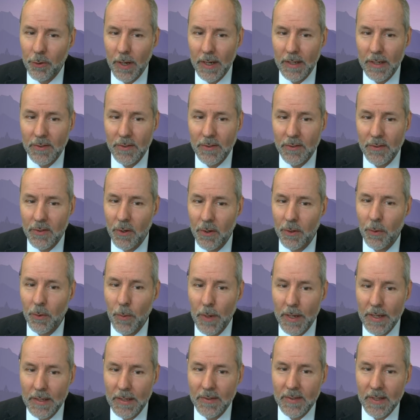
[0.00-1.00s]
crisis go to
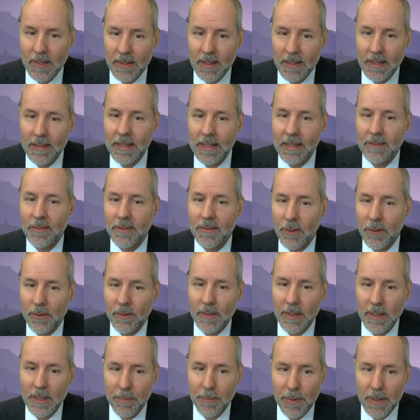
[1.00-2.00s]
waste. I think that's
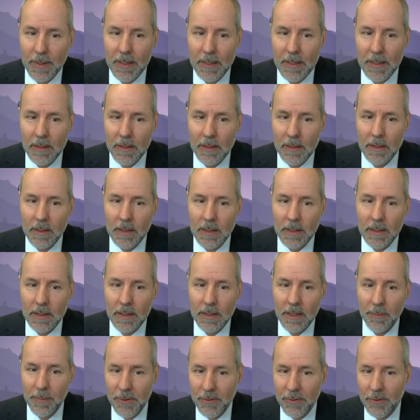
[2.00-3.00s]
certainly been
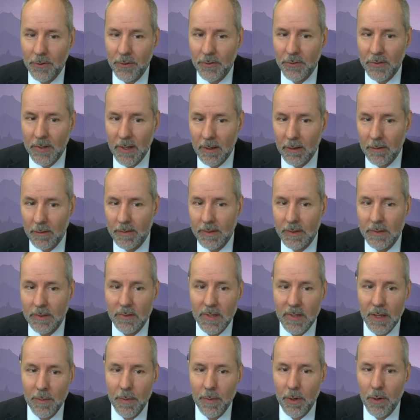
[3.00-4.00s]
Commissioner
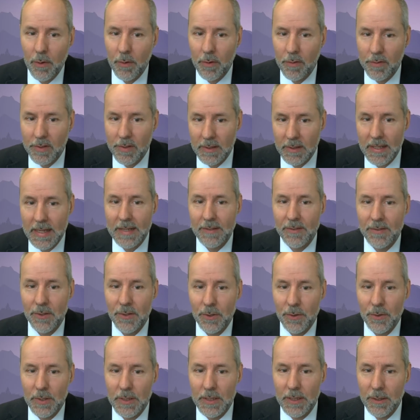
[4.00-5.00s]
Sullivan's MO over the last
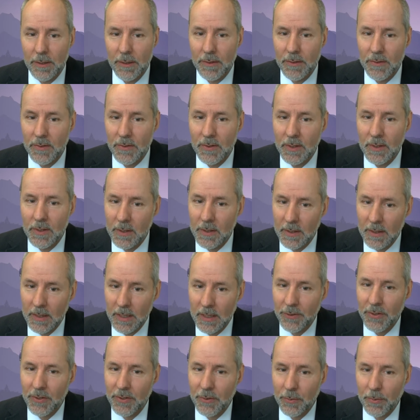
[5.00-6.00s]
2 years.
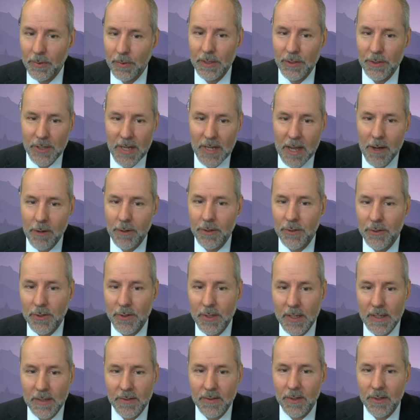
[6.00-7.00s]
She's really challenged
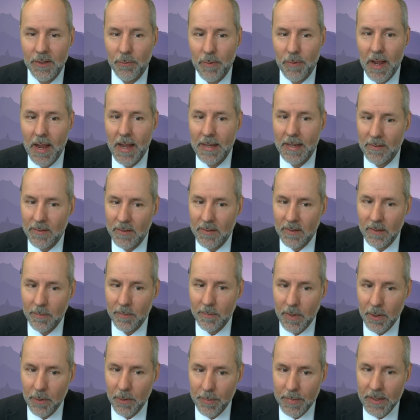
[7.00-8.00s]
us to rise to the
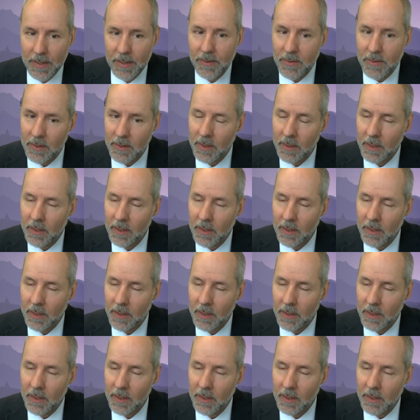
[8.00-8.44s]
moment